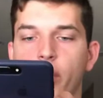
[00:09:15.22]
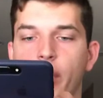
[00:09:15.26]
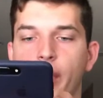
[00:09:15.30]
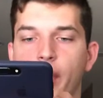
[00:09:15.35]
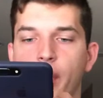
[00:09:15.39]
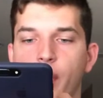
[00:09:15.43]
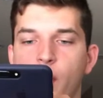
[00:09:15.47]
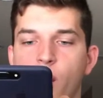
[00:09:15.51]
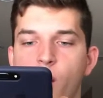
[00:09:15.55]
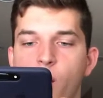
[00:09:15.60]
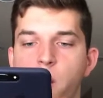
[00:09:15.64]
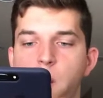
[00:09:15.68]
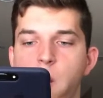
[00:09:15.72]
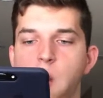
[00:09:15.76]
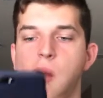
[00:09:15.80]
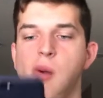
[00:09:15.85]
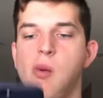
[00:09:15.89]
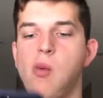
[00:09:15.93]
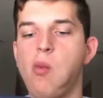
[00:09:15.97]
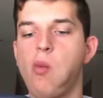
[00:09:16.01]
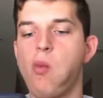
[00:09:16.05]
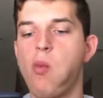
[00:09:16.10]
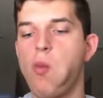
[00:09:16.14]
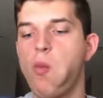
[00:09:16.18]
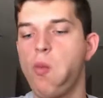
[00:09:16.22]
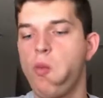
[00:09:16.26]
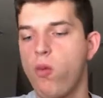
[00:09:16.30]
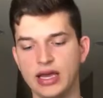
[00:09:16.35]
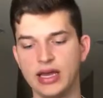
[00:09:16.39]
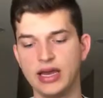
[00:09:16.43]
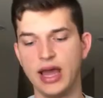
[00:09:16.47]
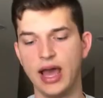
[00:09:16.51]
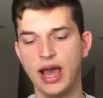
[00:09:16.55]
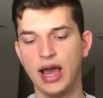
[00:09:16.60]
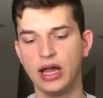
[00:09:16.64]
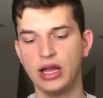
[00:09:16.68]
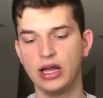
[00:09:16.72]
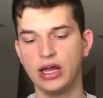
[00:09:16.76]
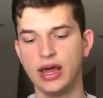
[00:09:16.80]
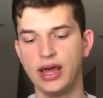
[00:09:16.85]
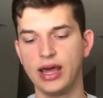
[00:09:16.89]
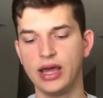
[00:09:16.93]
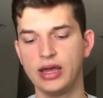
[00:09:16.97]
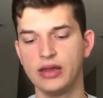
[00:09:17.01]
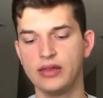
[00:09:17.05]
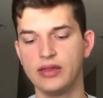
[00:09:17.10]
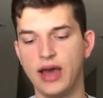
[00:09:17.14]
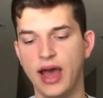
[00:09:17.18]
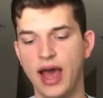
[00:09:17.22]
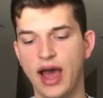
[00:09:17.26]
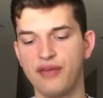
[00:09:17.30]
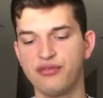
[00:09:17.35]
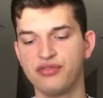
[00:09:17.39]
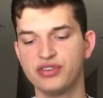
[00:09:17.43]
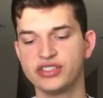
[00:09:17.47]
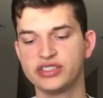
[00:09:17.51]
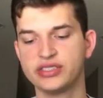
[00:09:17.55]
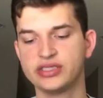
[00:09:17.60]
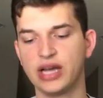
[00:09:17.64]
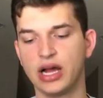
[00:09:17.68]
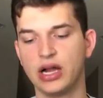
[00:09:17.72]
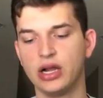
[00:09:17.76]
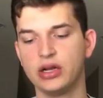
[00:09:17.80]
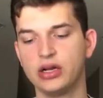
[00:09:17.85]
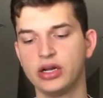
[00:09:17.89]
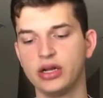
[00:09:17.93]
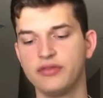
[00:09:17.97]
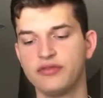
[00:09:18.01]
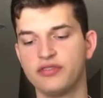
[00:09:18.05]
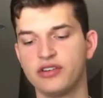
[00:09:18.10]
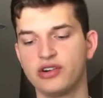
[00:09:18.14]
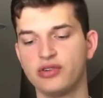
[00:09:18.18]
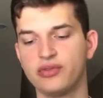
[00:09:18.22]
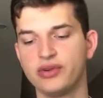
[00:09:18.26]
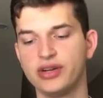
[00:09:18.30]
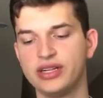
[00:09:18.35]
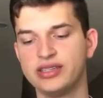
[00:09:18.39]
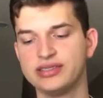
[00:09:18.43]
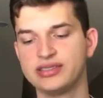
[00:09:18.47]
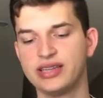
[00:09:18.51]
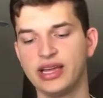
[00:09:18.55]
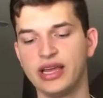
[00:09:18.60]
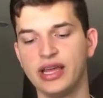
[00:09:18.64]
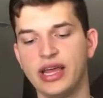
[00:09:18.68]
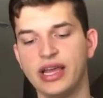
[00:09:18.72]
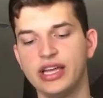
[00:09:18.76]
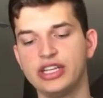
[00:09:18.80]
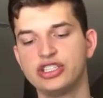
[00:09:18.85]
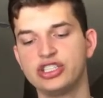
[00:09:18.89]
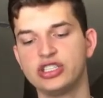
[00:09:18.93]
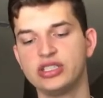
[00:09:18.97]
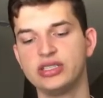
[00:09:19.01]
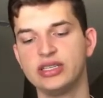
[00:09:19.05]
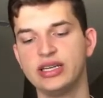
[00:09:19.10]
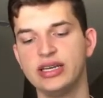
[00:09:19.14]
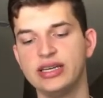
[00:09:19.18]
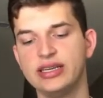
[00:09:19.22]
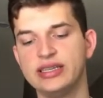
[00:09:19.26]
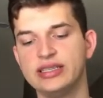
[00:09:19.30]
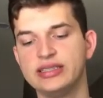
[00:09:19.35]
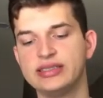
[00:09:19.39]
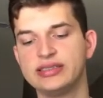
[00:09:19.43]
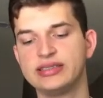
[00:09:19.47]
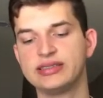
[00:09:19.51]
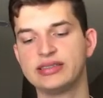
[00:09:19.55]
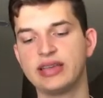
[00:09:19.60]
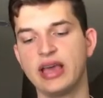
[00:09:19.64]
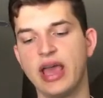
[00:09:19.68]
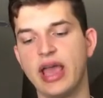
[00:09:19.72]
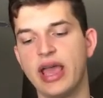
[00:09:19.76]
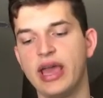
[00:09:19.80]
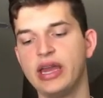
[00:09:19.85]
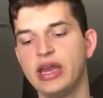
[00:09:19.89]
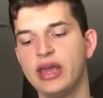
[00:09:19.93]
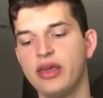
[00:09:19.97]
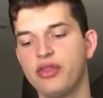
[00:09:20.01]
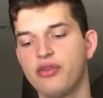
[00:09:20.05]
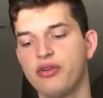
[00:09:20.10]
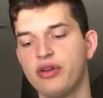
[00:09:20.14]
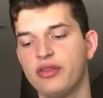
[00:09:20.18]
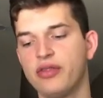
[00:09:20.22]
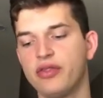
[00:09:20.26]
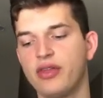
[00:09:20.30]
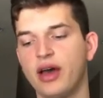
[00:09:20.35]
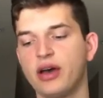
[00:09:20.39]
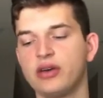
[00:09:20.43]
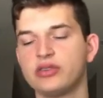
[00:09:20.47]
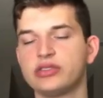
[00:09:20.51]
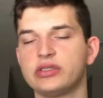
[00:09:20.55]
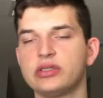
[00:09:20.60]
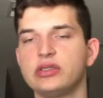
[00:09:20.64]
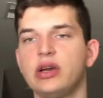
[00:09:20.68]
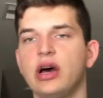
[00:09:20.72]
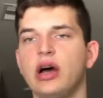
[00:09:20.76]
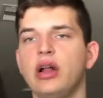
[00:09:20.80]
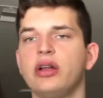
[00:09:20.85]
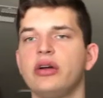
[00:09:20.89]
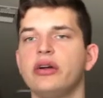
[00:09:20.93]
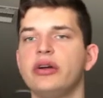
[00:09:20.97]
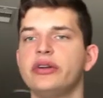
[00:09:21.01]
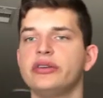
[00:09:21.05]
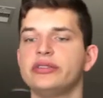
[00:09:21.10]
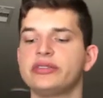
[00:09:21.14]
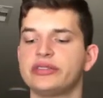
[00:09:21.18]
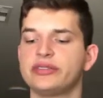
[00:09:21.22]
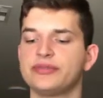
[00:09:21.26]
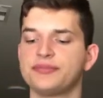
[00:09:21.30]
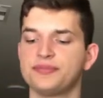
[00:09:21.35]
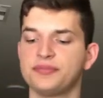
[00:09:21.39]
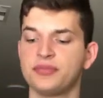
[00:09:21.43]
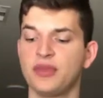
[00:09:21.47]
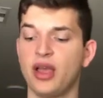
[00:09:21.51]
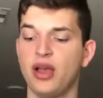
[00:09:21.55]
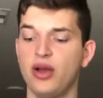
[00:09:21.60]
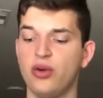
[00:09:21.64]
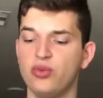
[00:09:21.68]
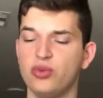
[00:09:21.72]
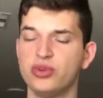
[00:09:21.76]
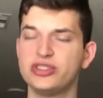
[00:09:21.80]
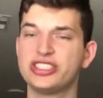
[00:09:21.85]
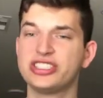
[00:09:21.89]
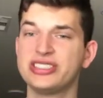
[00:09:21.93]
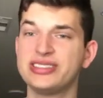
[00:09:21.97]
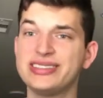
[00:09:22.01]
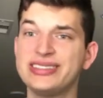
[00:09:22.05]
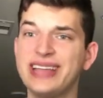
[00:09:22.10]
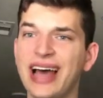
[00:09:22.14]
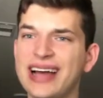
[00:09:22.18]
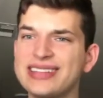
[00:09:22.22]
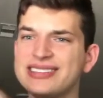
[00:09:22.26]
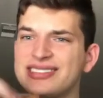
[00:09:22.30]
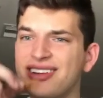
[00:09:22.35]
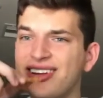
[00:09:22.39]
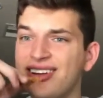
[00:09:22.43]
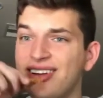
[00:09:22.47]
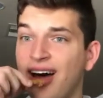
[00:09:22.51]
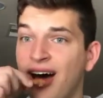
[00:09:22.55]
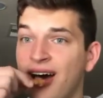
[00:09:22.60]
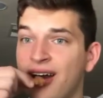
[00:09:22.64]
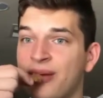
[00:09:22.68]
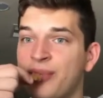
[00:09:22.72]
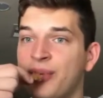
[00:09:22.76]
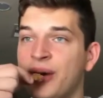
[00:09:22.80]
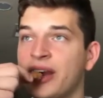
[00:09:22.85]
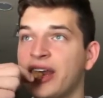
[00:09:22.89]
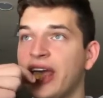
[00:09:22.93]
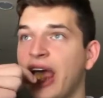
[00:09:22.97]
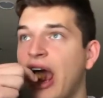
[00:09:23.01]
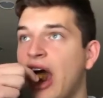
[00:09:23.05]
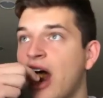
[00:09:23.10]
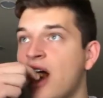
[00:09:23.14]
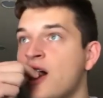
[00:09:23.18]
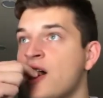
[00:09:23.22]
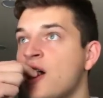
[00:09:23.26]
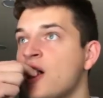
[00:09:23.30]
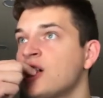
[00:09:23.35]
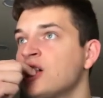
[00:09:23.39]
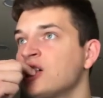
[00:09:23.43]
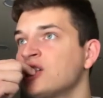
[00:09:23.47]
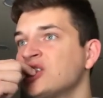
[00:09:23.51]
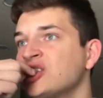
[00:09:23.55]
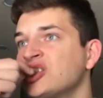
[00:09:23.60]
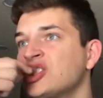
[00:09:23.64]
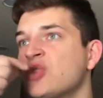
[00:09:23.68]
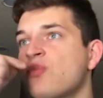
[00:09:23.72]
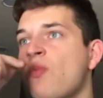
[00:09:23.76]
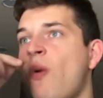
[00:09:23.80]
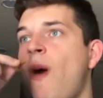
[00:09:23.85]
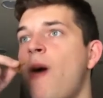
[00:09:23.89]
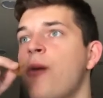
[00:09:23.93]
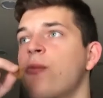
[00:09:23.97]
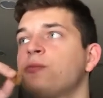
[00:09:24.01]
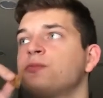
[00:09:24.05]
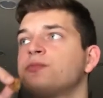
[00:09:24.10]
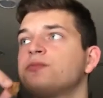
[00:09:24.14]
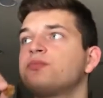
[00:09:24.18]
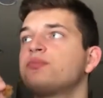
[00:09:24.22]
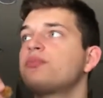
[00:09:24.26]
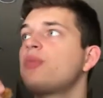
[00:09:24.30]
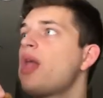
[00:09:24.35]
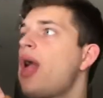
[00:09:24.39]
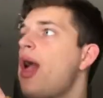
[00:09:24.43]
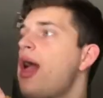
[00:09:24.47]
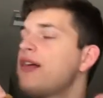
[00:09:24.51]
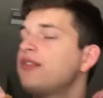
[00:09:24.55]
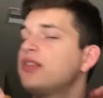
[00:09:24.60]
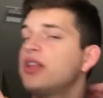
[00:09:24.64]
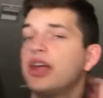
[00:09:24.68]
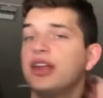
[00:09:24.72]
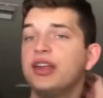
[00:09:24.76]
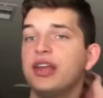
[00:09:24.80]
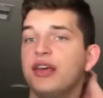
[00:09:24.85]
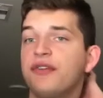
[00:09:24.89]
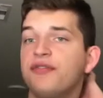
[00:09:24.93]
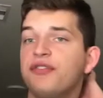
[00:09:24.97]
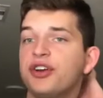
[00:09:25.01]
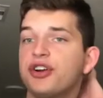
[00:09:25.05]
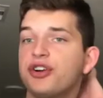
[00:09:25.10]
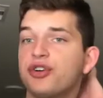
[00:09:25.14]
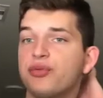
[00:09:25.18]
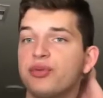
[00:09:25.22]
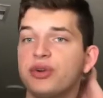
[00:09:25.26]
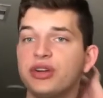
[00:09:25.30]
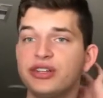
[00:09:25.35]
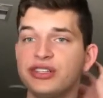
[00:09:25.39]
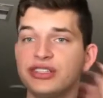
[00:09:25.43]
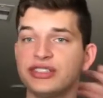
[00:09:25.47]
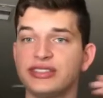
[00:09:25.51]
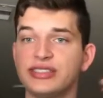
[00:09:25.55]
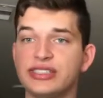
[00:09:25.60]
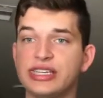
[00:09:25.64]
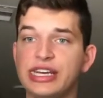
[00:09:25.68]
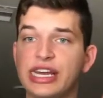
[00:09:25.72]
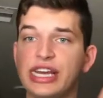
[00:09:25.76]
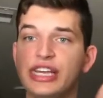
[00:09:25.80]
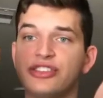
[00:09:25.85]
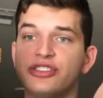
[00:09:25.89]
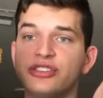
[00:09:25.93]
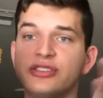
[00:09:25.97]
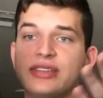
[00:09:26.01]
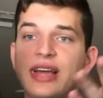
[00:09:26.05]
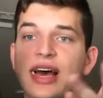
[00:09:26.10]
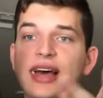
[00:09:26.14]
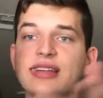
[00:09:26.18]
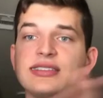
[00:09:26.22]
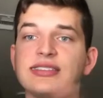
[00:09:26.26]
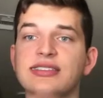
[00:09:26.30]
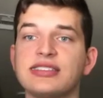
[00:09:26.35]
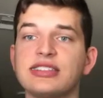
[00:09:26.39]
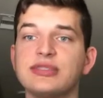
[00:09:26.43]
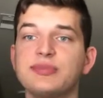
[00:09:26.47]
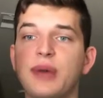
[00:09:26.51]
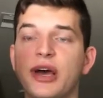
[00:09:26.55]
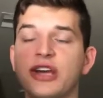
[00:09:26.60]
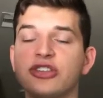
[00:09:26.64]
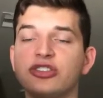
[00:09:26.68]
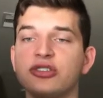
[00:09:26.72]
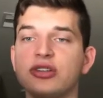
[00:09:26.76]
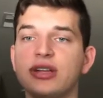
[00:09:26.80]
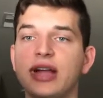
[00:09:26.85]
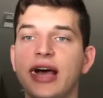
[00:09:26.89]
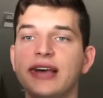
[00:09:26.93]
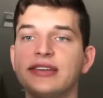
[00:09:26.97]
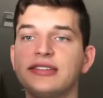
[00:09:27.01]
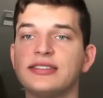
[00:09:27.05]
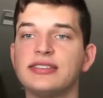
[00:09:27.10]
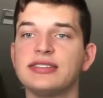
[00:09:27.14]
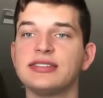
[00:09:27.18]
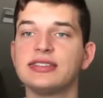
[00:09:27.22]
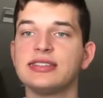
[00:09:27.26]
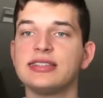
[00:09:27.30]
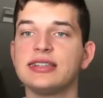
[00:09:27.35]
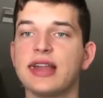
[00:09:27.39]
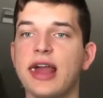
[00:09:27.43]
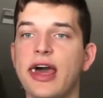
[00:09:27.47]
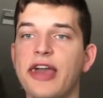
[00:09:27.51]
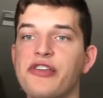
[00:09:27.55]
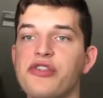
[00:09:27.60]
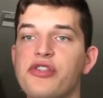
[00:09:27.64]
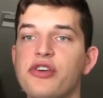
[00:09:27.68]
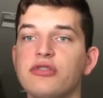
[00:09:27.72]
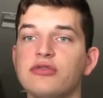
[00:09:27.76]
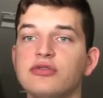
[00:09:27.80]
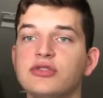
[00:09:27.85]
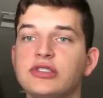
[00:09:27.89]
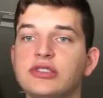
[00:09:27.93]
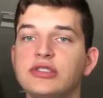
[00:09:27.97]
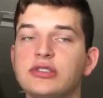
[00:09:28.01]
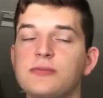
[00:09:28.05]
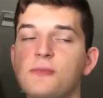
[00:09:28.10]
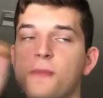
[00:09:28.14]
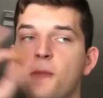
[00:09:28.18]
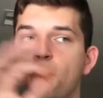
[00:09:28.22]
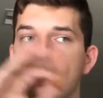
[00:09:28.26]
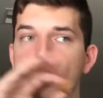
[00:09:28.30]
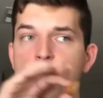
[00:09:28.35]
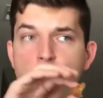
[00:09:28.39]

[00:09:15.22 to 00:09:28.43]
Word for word: okay. LA, the average salary for a real estate agent is $83,000, which that's a lot of money. And then if you're a real estate agent that specializes in like those